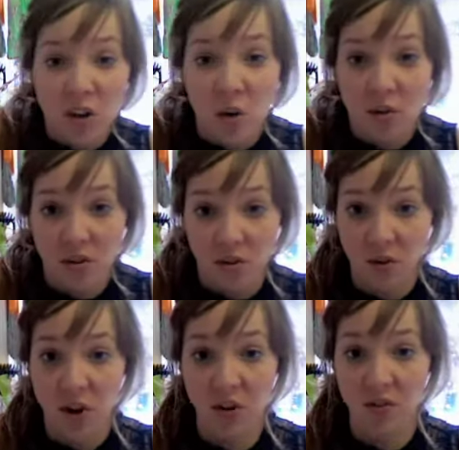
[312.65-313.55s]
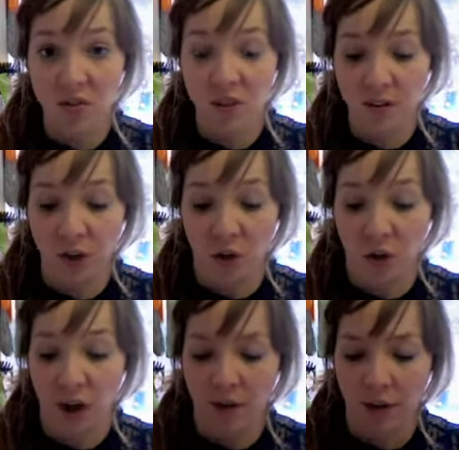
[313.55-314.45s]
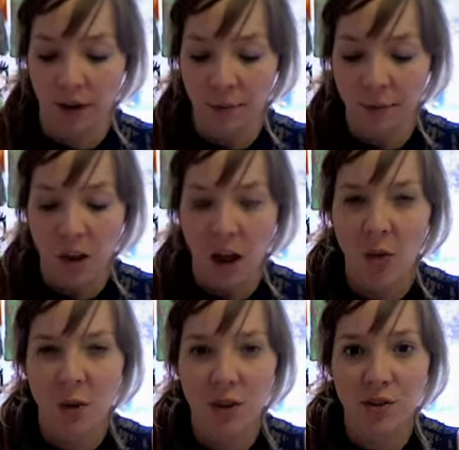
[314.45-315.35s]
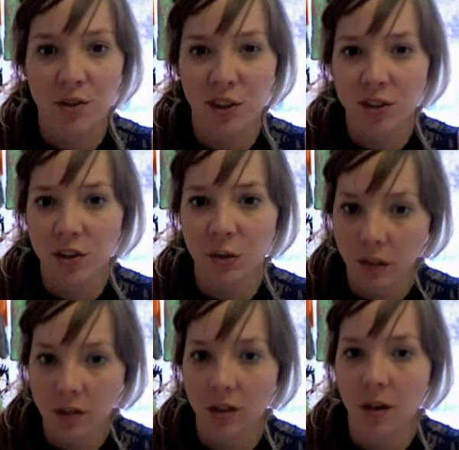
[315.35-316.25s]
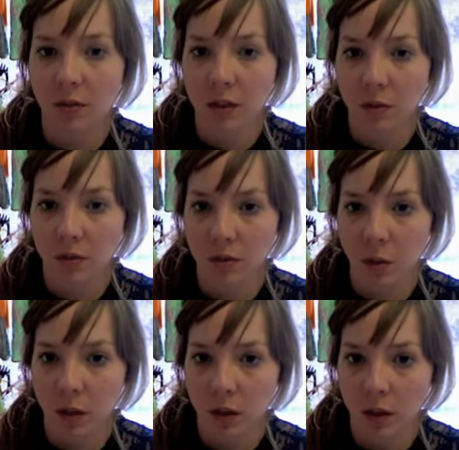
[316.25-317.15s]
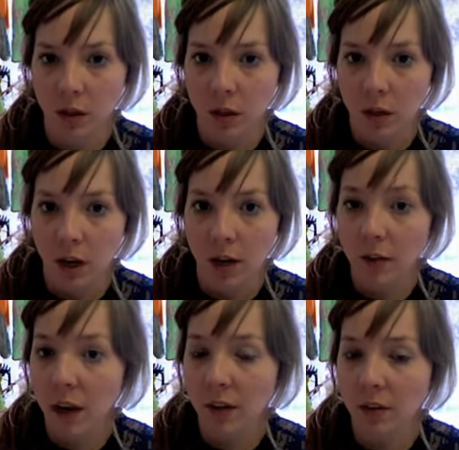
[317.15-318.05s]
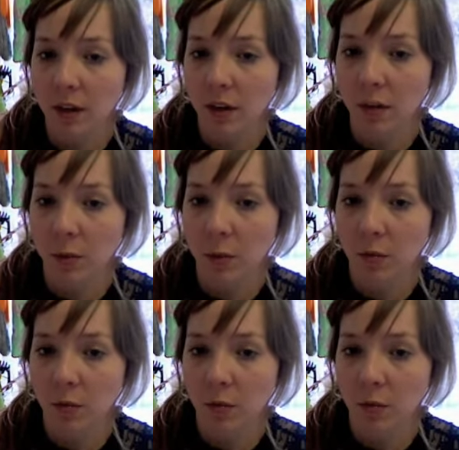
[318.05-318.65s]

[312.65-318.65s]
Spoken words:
go in your 350-degree oven. And what you should do is cover it with foil. I don't have any aluminum